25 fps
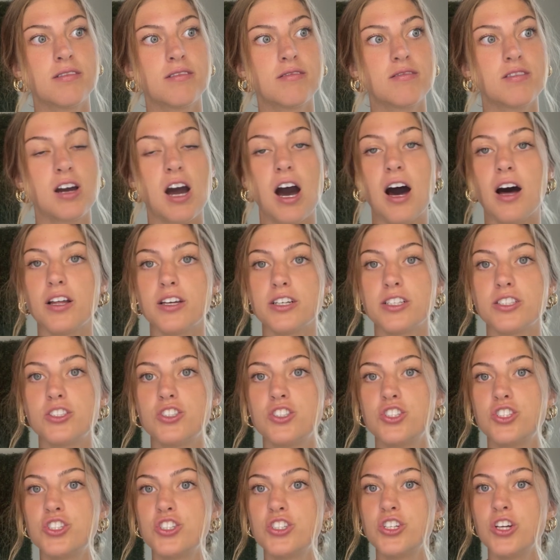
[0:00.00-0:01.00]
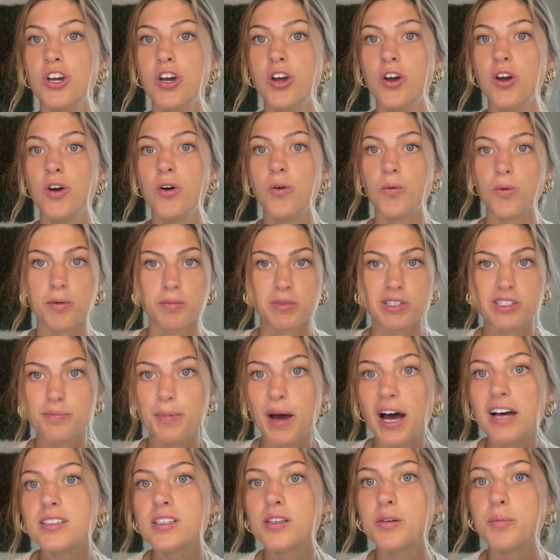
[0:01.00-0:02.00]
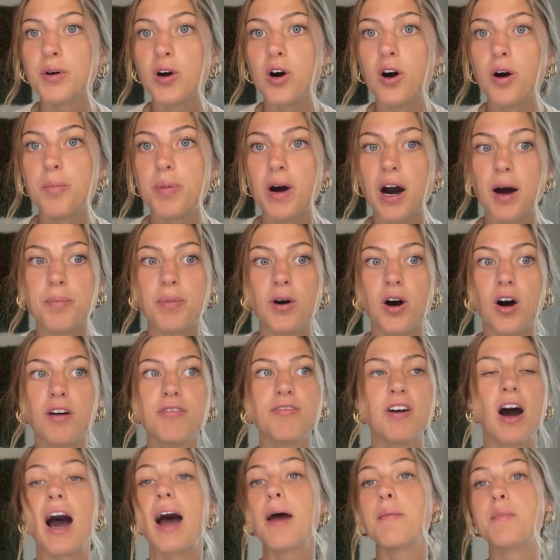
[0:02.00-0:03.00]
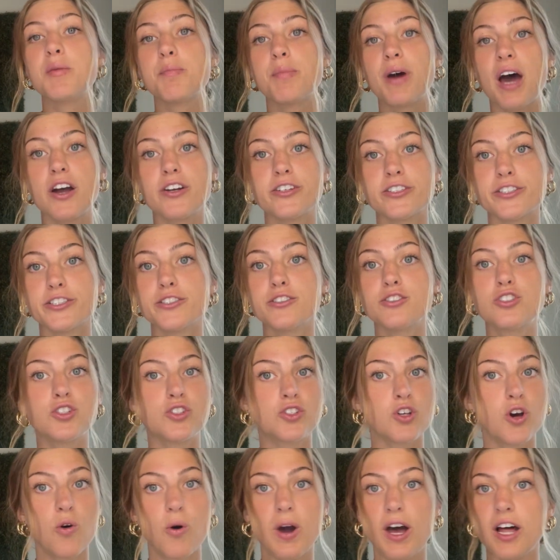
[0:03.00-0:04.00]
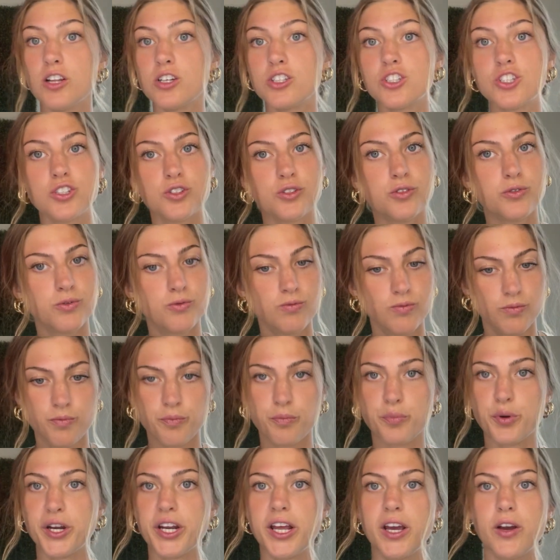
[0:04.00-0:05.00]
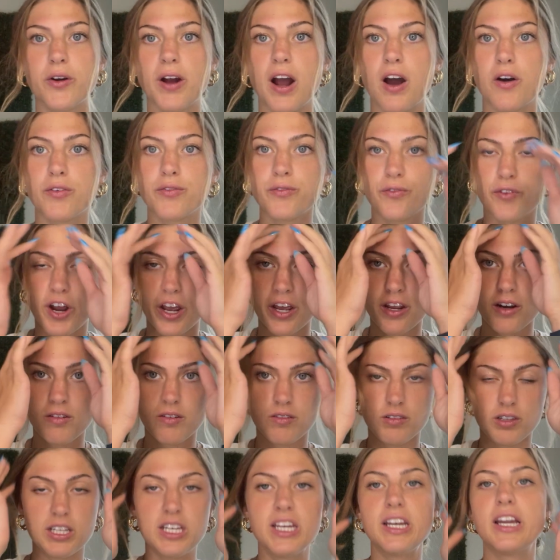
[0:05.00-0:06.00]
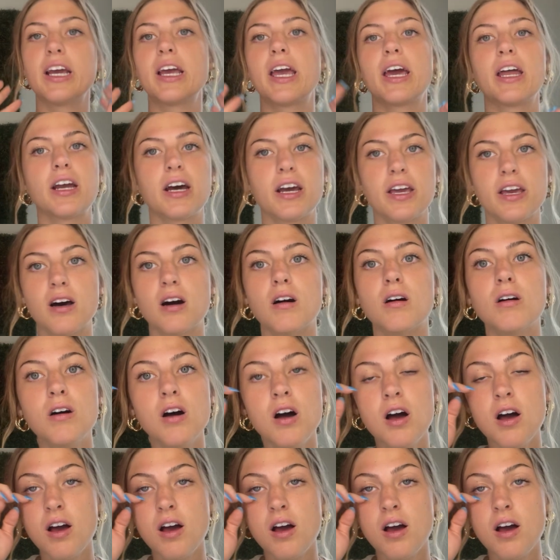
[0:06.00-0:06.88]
college women's basketball pop off. I'm in Baton Rouge, so LSU breeding ground, right? Leading NIL.